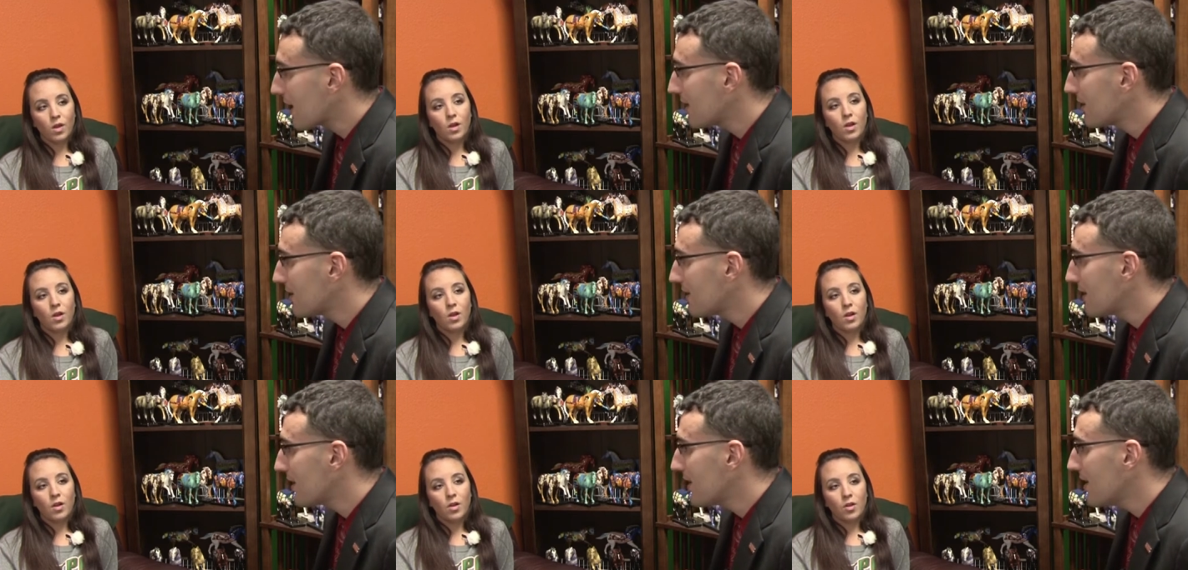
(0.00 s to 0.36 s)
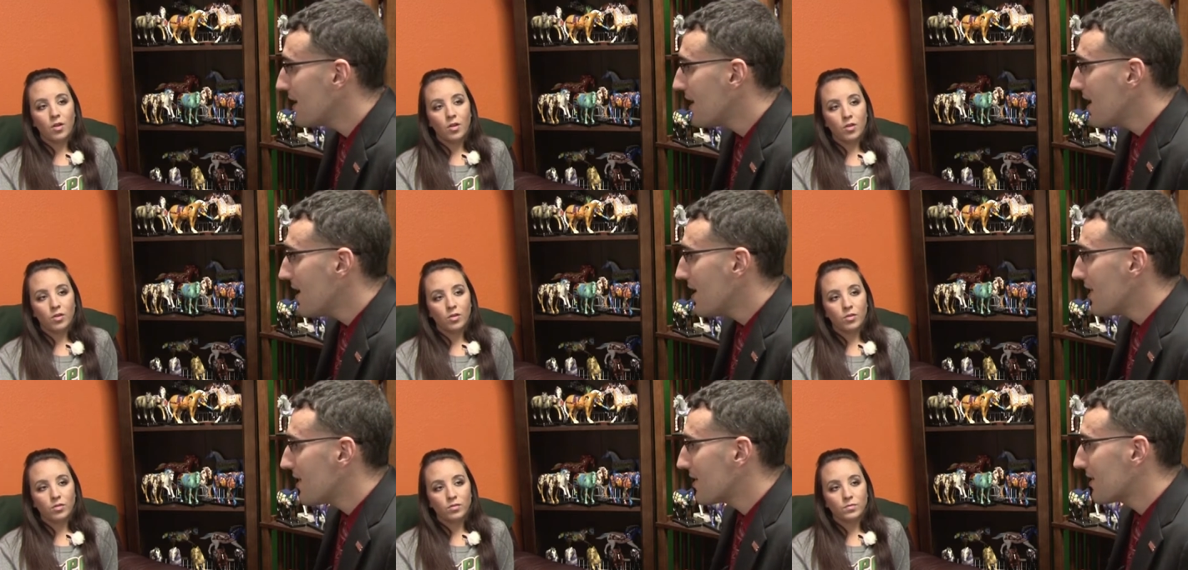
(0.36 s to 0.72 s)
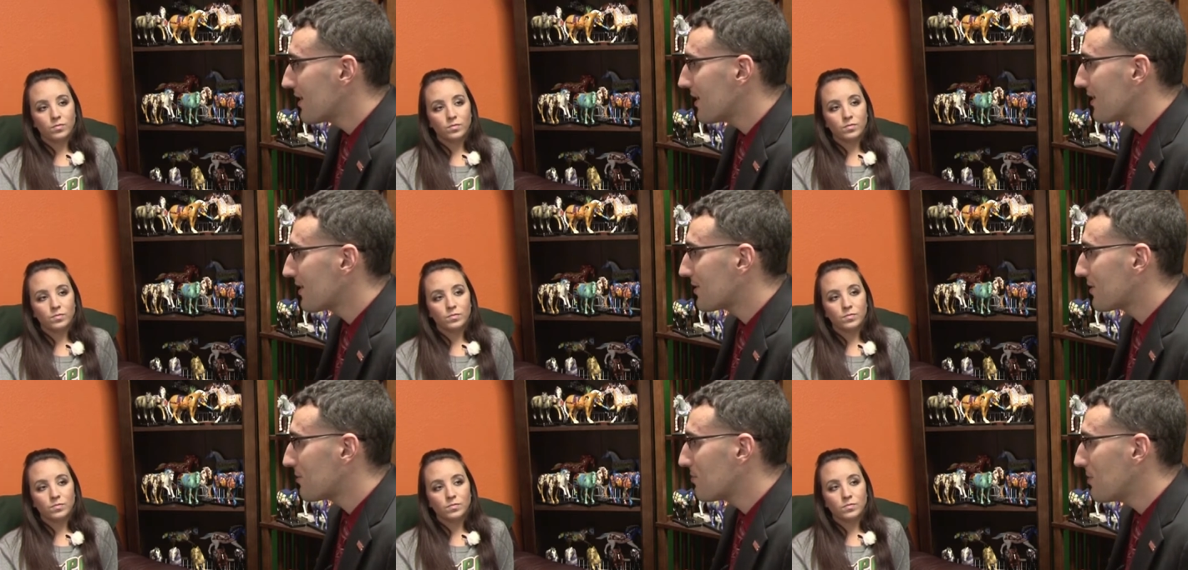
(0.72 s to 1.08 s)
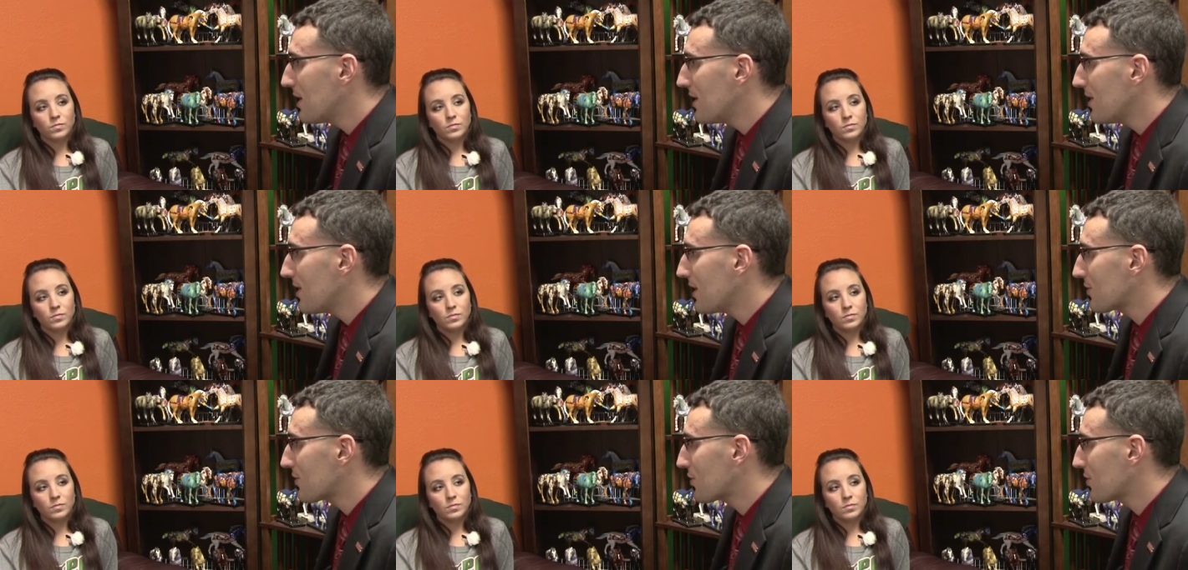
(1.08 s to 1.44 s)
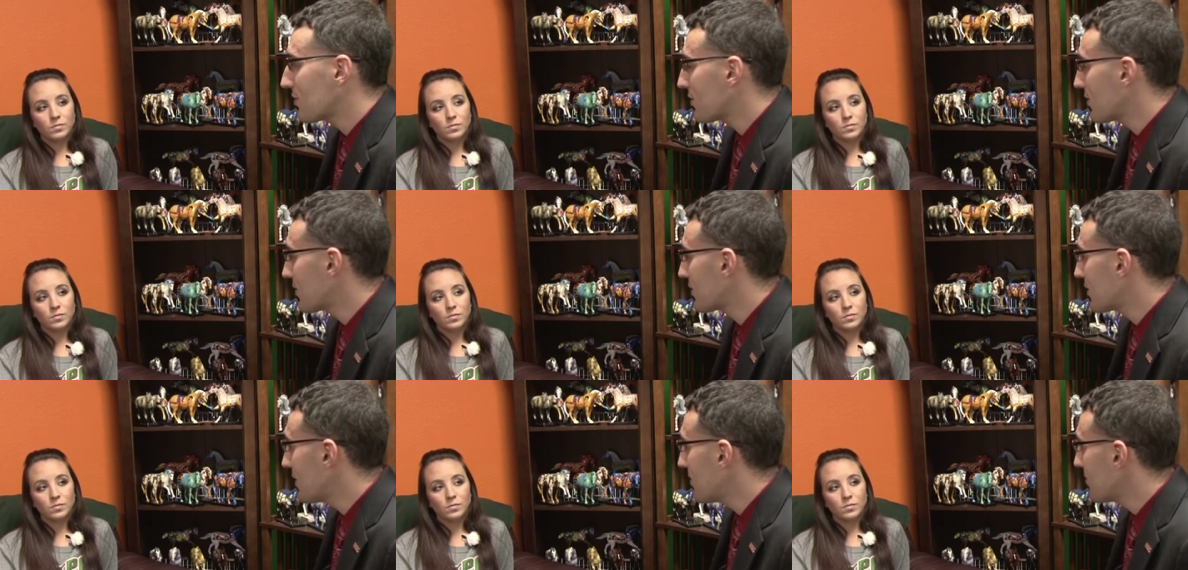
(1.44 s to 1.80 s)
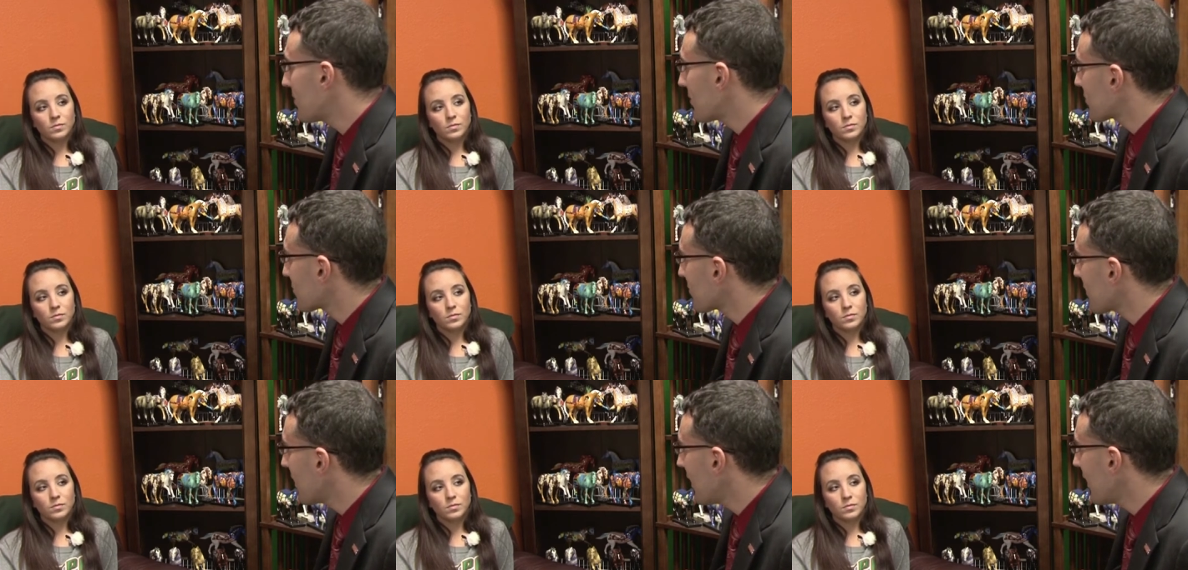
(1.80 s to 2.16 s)
Speaker 1: And the, the, to me, that shows a team
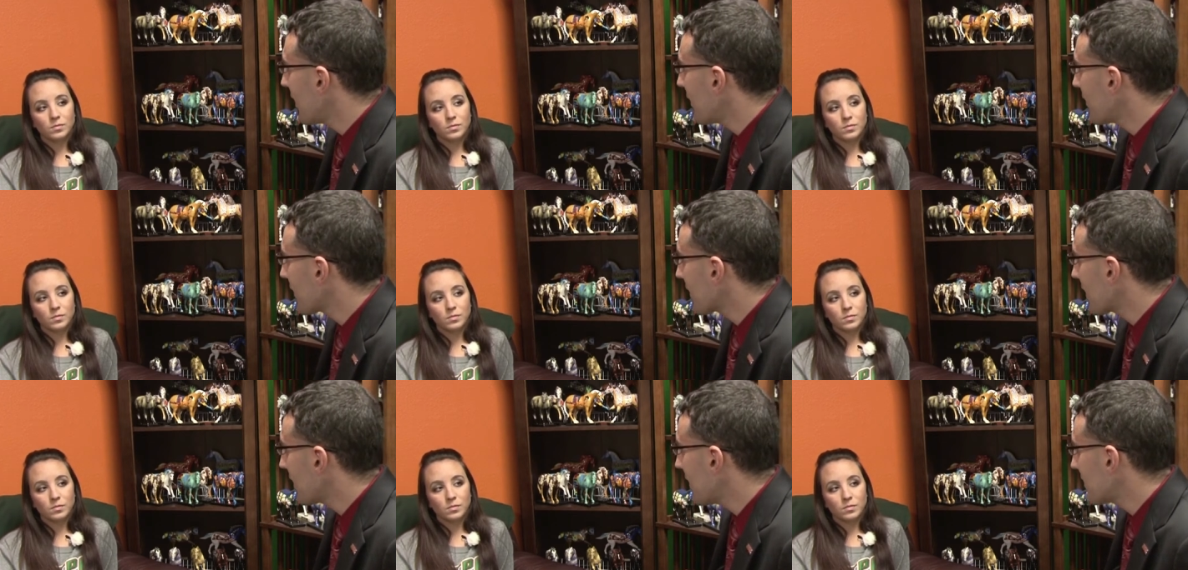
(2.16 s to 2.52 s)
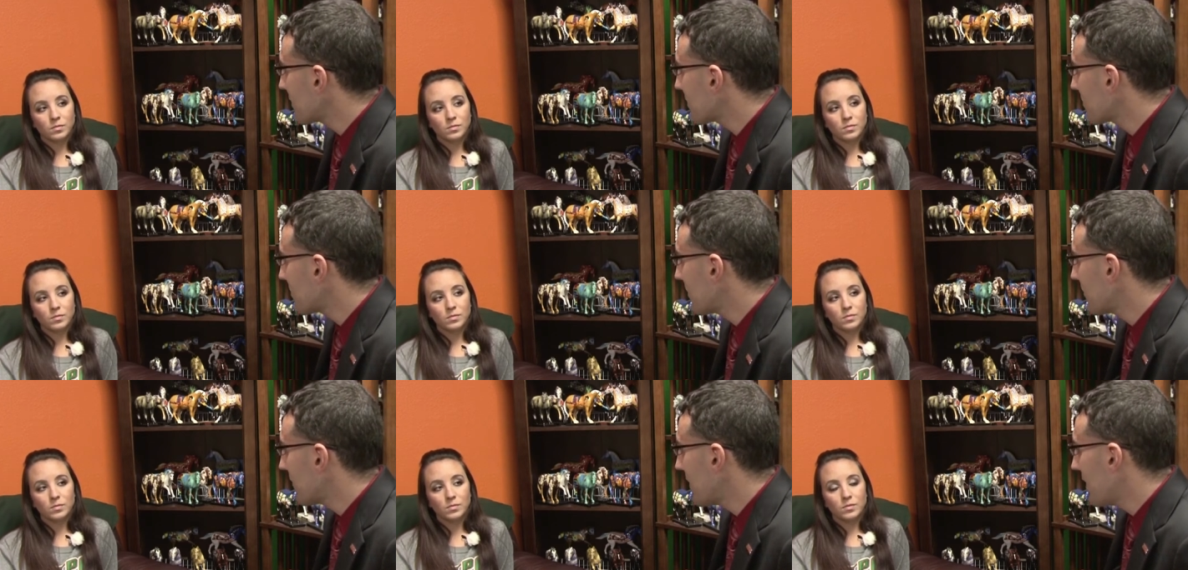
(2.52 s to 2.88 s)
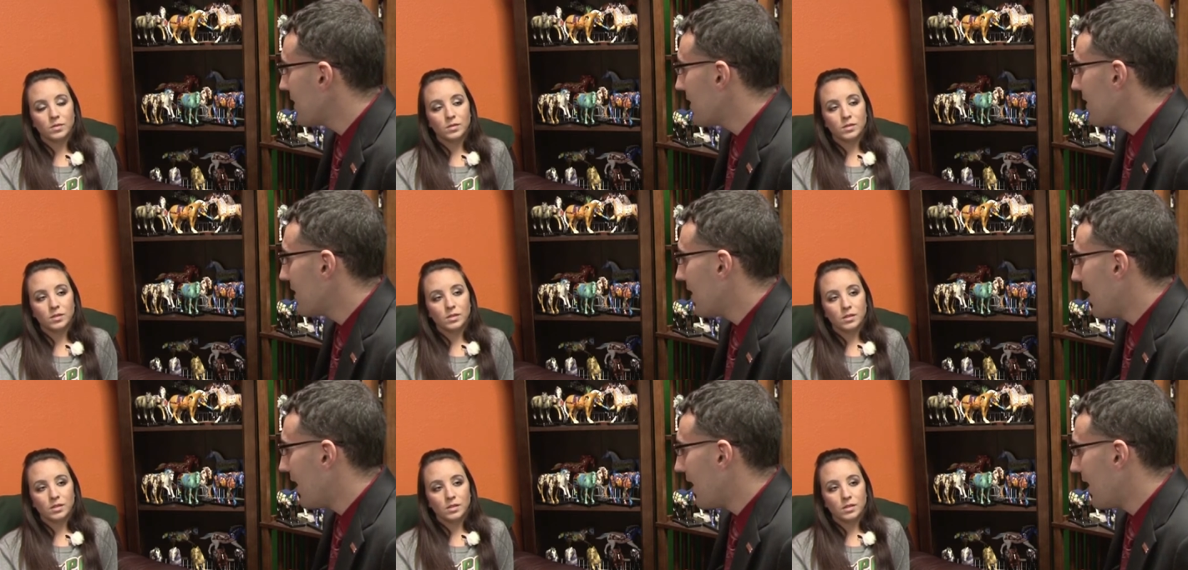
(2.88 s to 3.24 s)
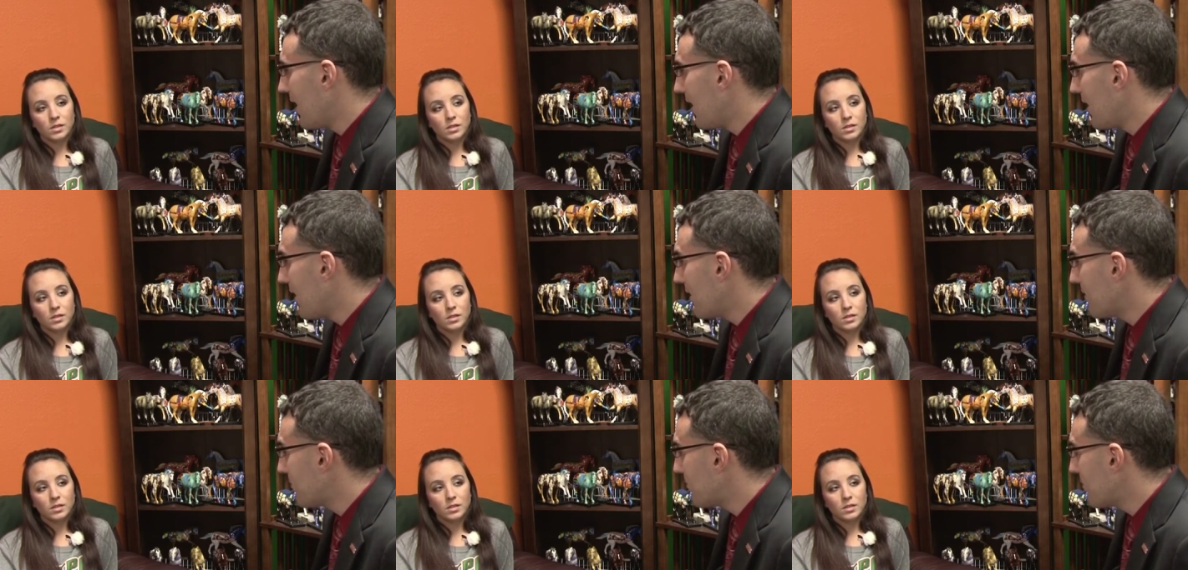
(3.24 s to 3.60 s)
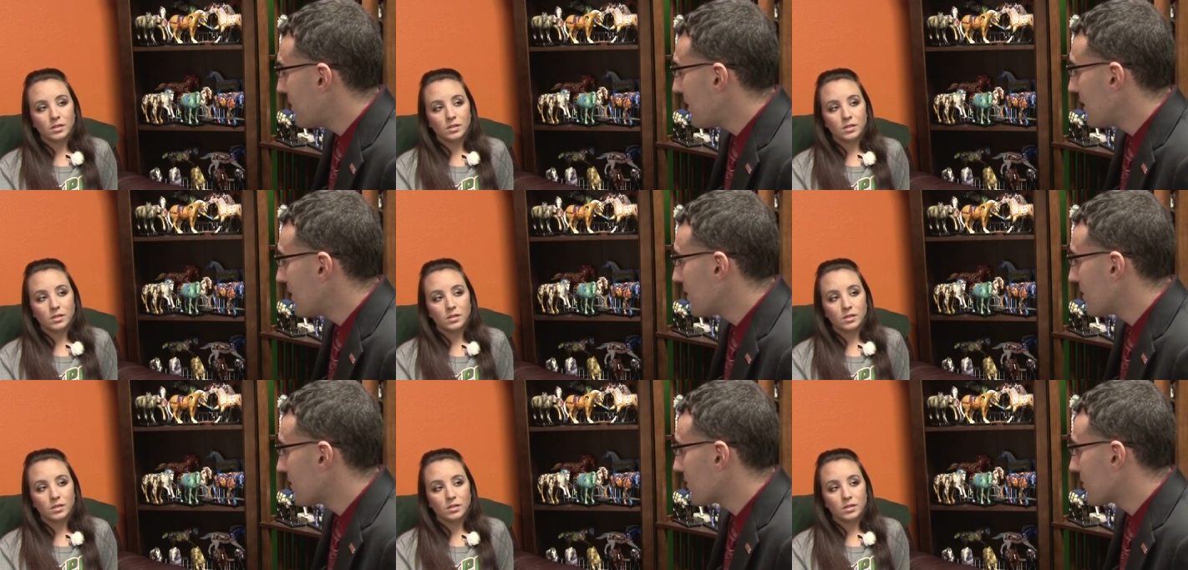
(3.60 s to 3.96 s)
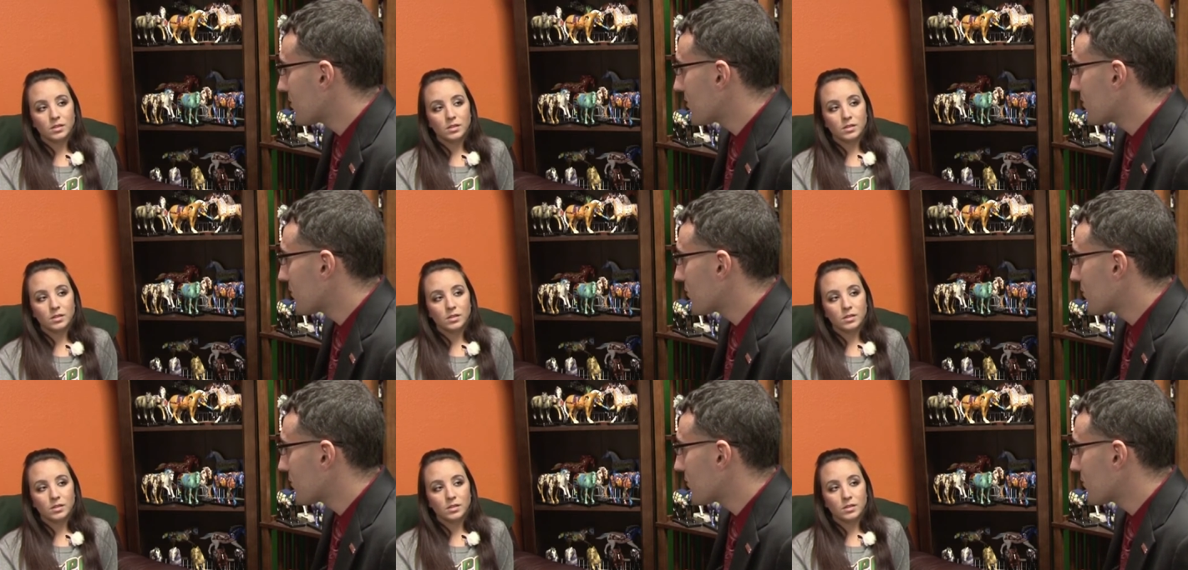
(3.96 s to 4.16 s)
that's right on the cusp of uh, being